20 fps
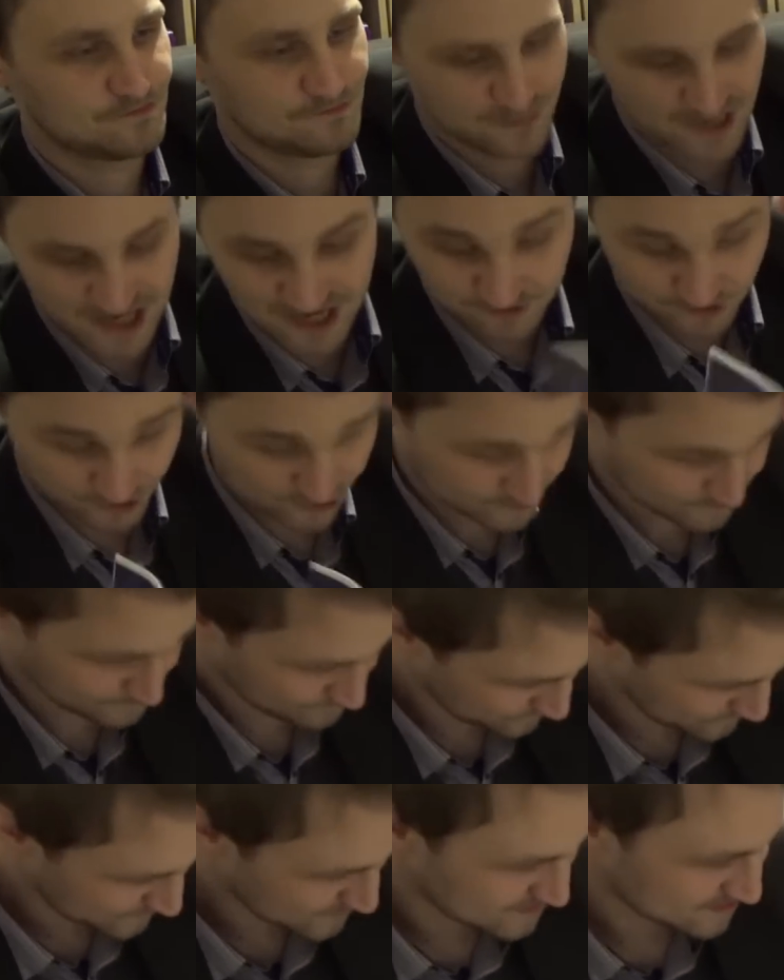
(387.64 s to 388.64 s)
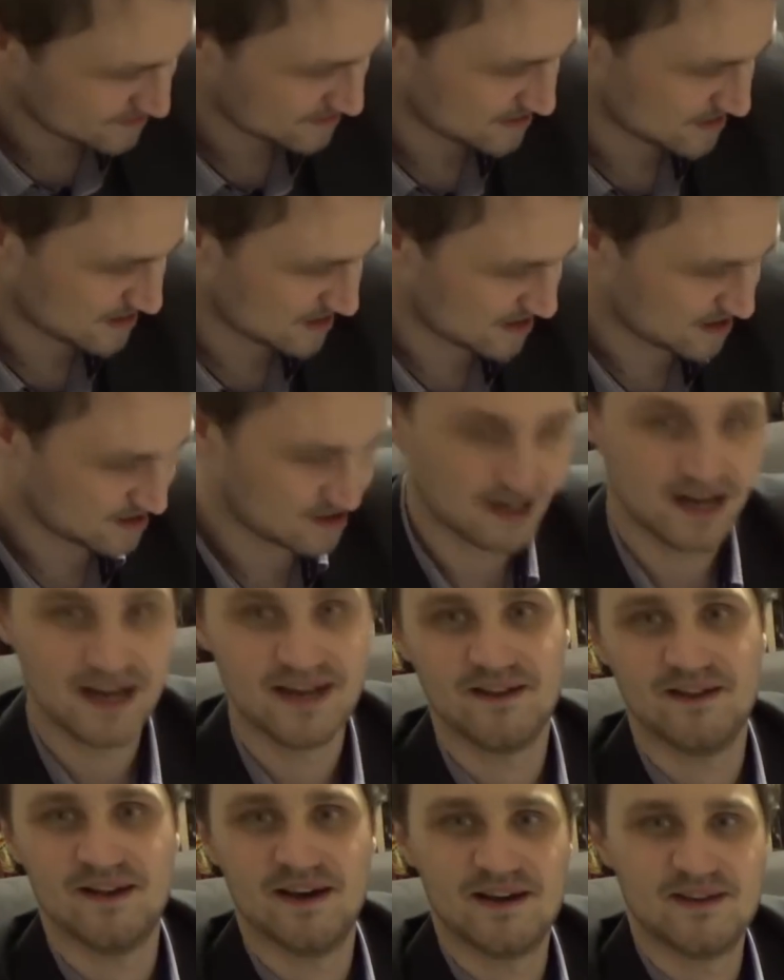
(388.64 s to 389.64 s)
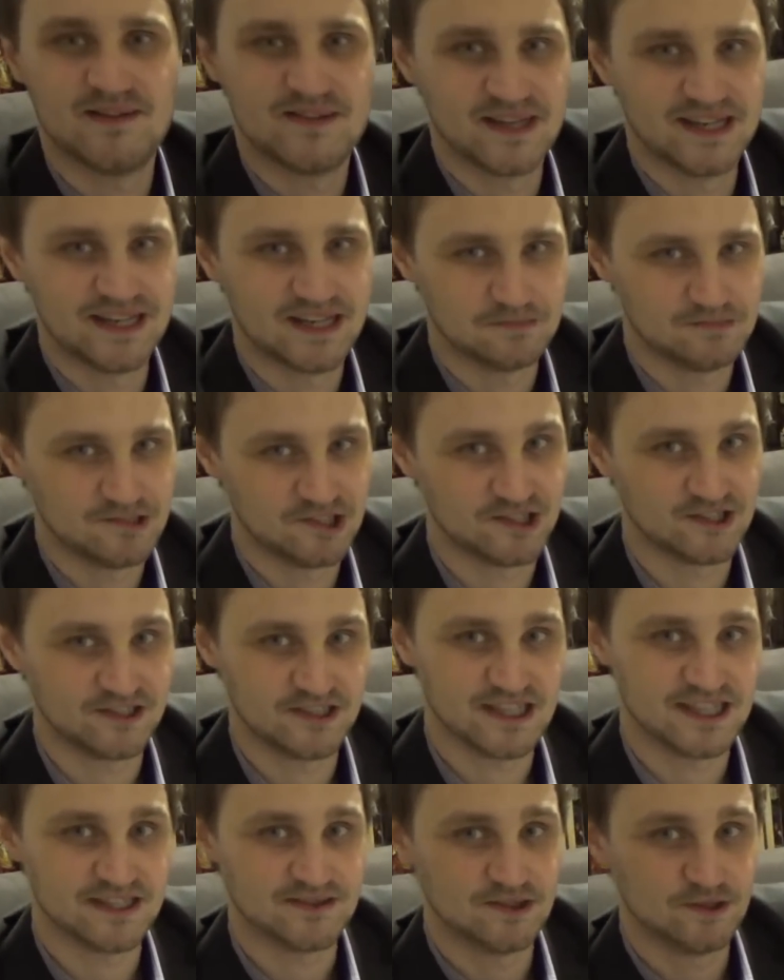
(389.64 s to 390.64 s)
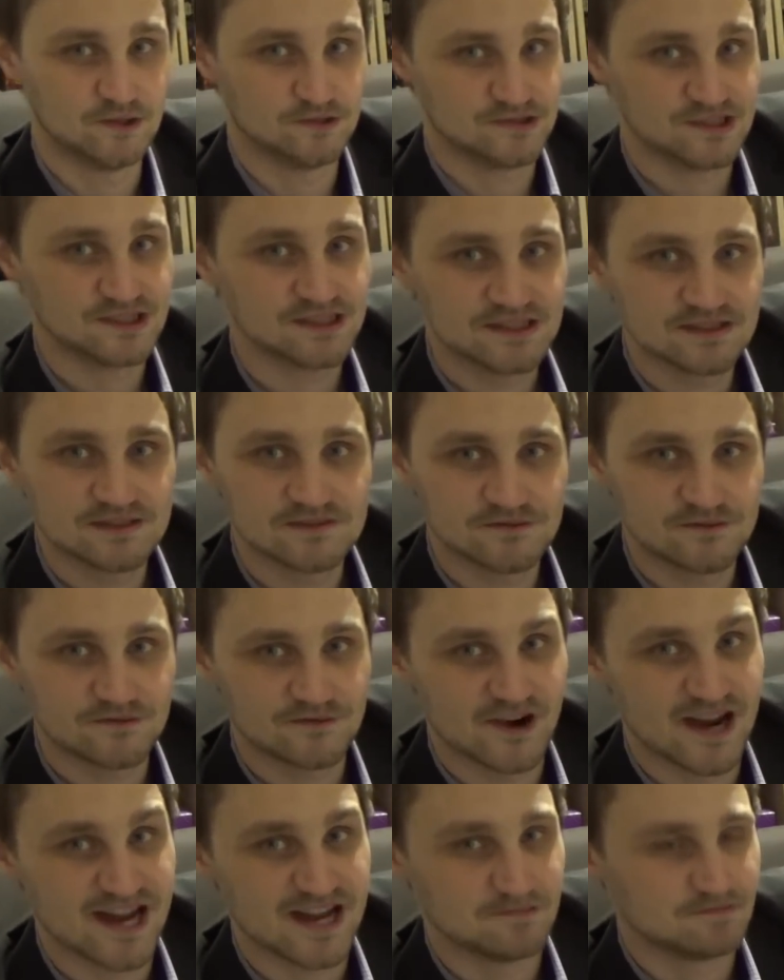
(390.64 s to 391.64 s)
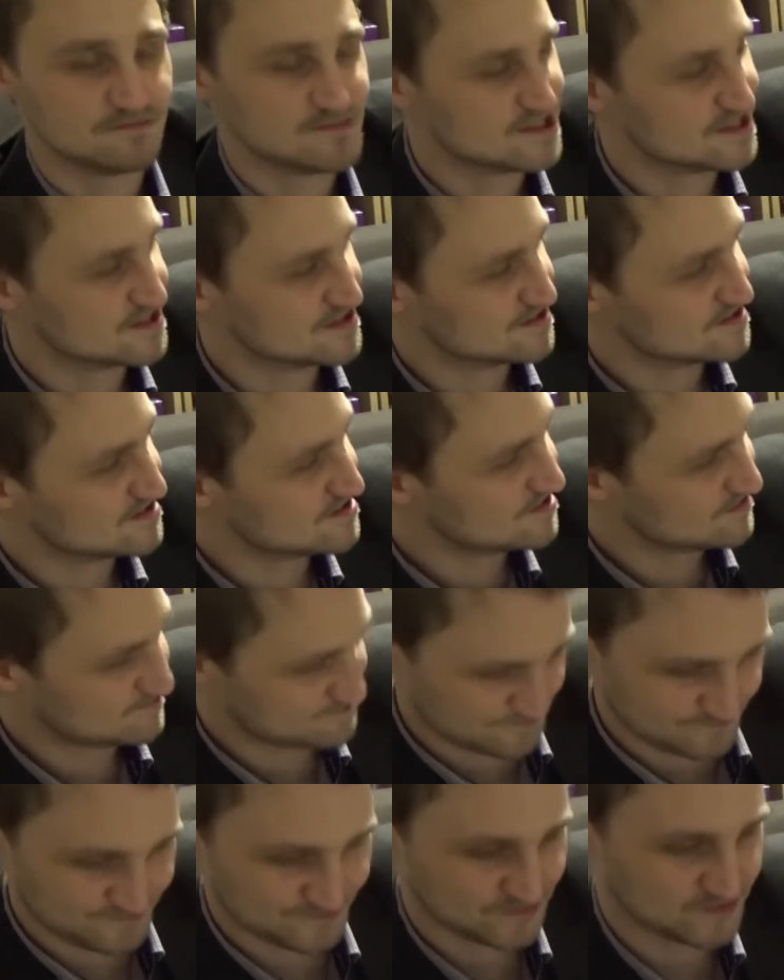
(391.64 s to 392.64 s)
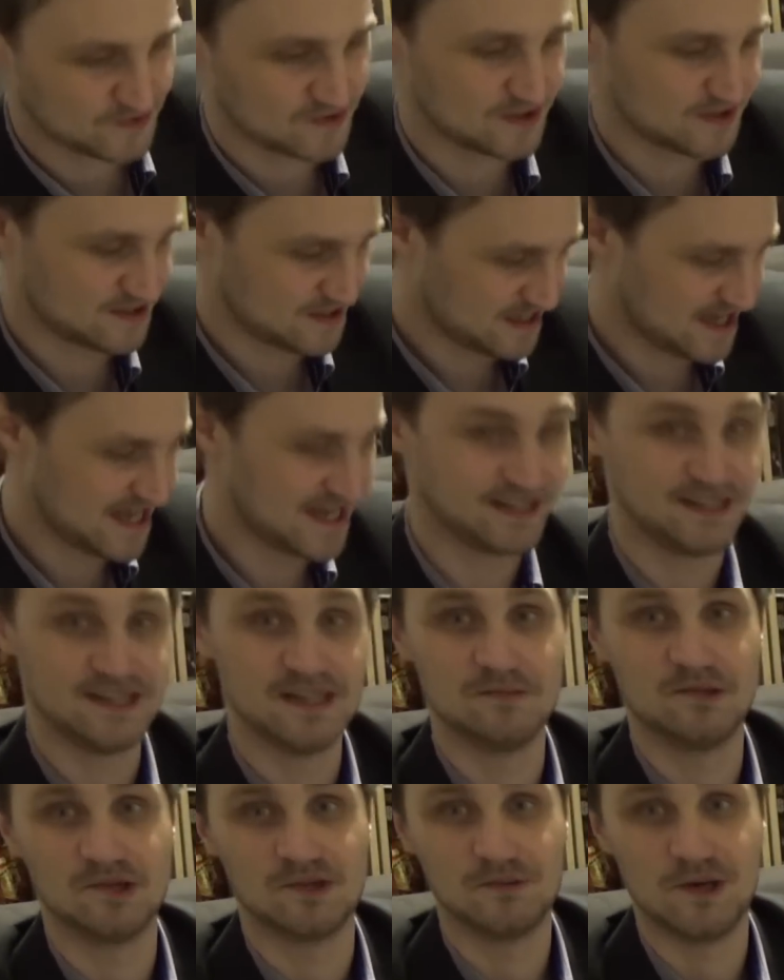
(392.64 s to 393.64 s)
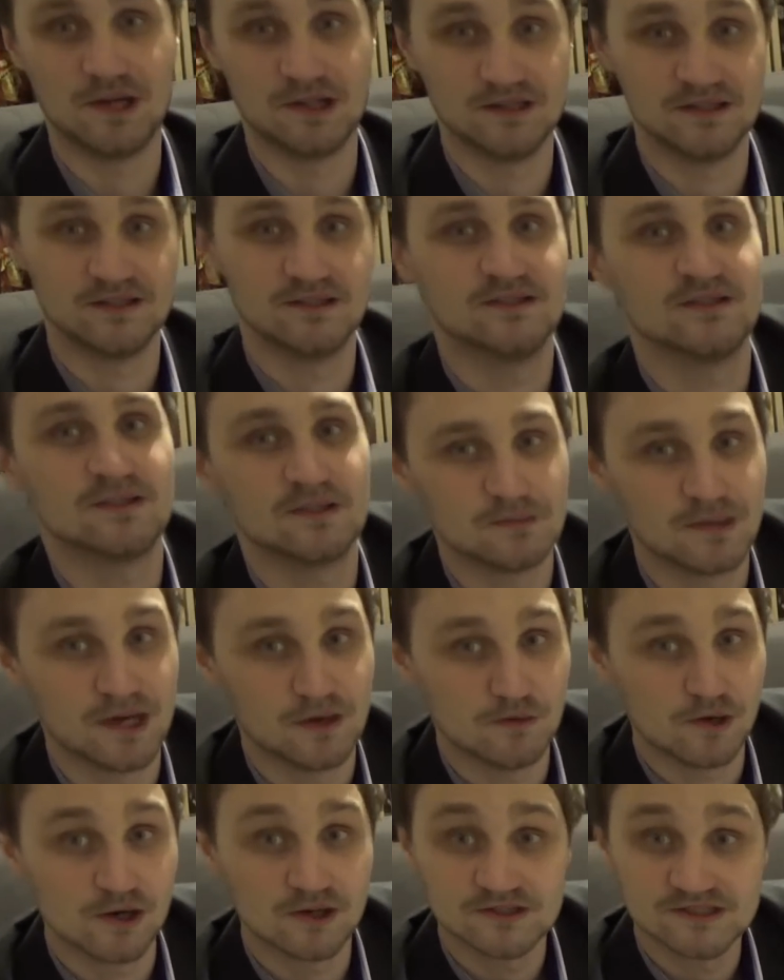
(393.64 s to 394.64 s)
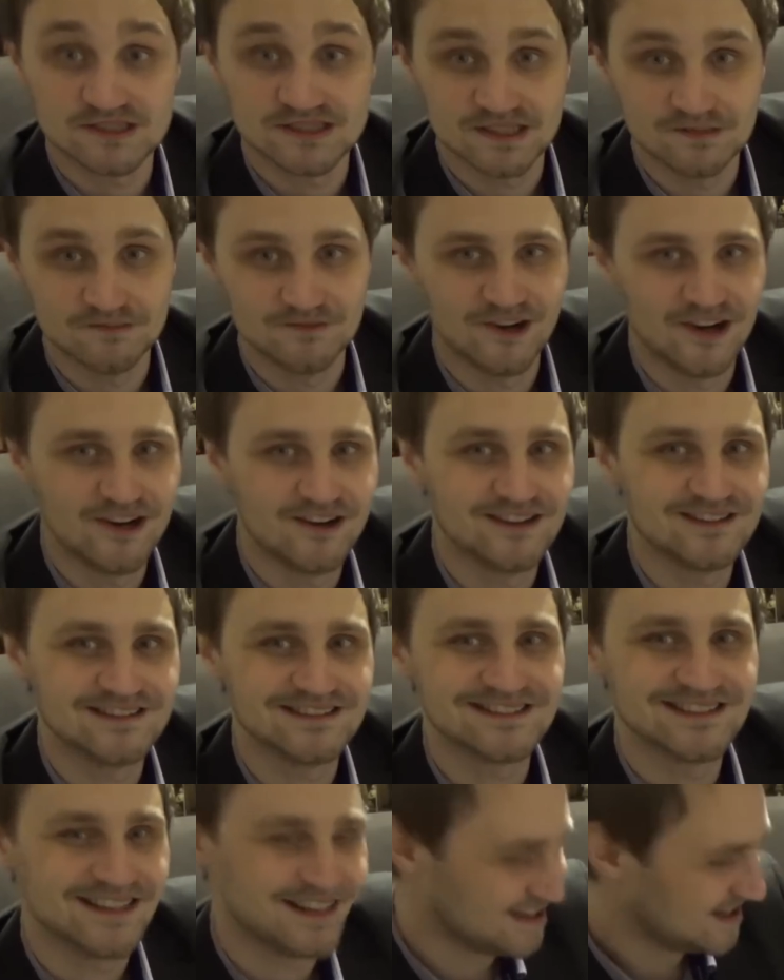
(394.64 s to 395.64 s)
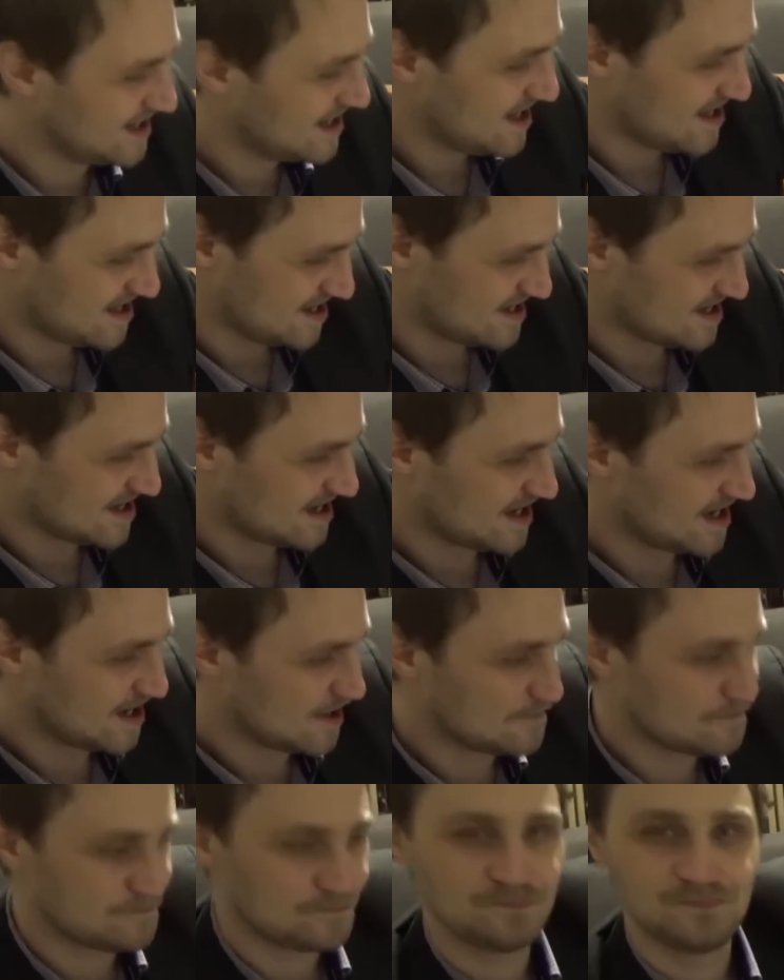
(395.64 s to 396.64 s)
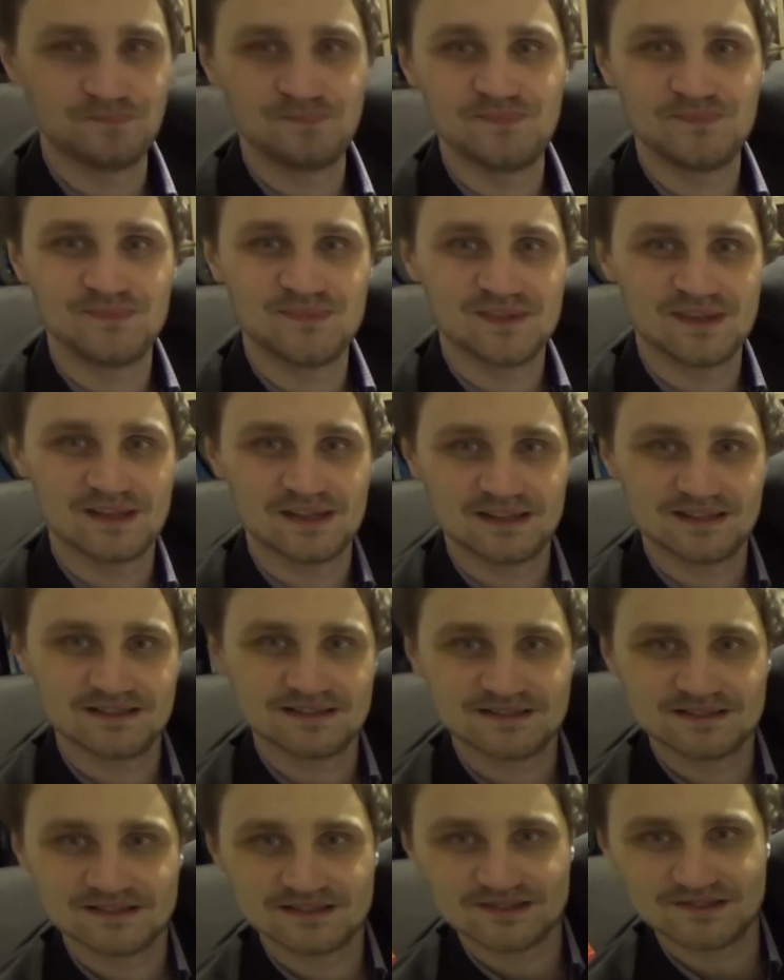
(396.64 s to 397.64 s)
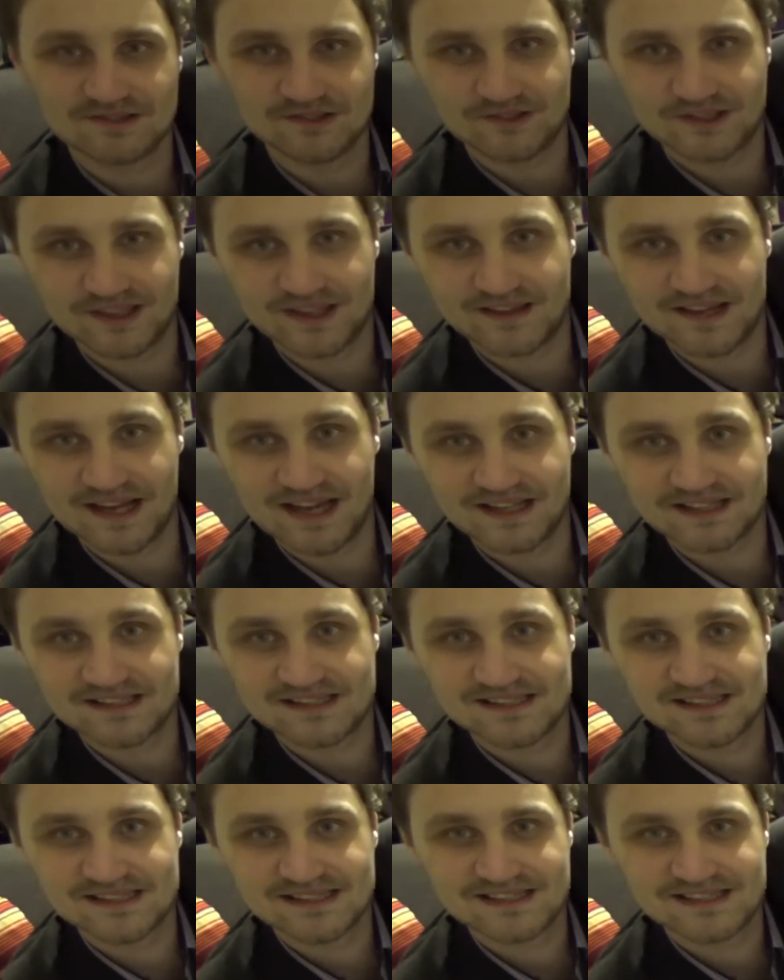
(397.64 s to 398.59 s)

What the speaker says: paper. I think I'm gonna get those framed and hang them on my wall somewhere. Look at that.